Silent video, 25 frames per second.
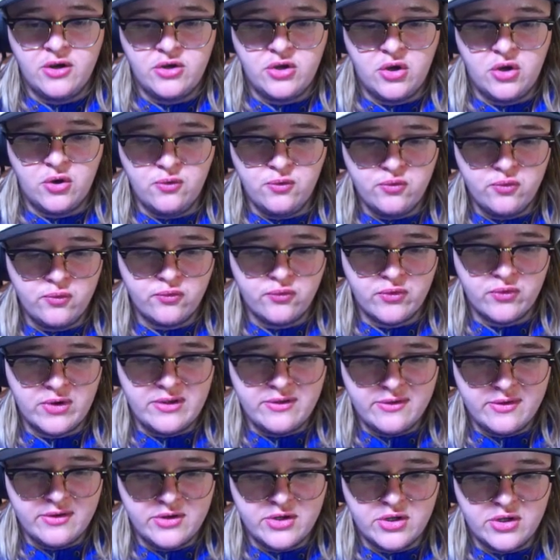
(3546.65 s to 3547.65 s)
No
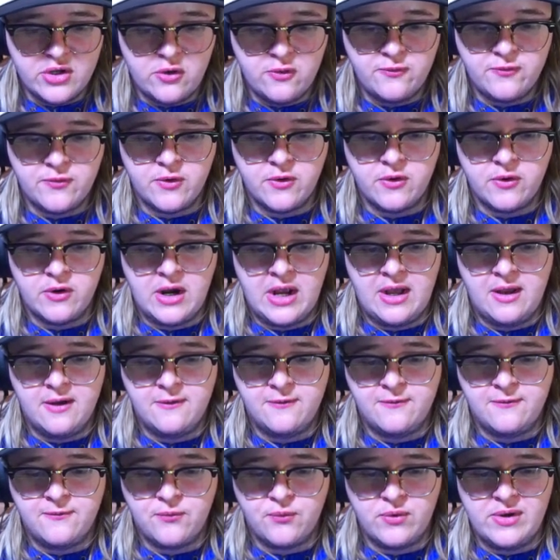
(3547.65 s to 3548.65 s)
reason to go
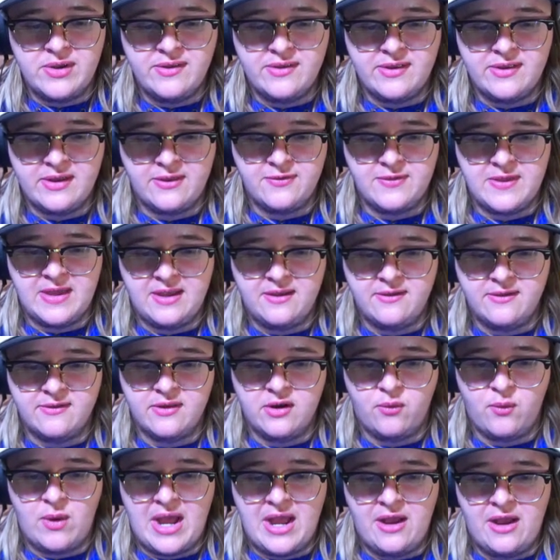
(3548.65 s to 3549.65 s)
for freezing things
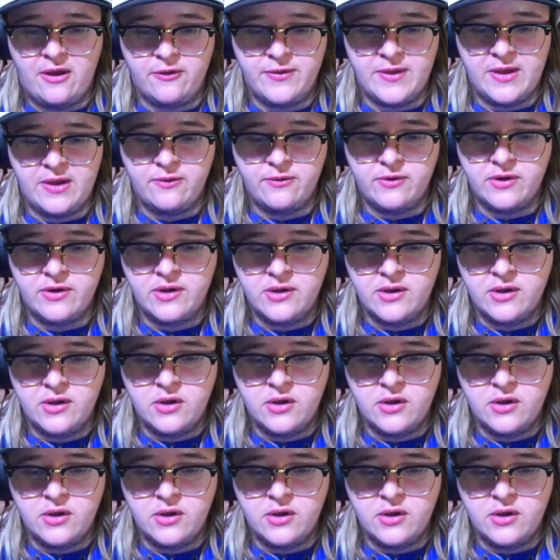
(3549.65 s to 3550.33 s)
in a while, though.